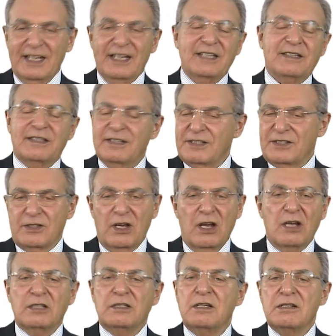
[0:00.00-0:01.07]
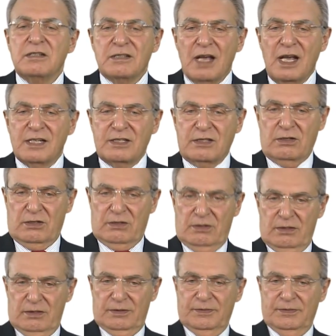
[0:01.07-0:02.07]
it is a disaster.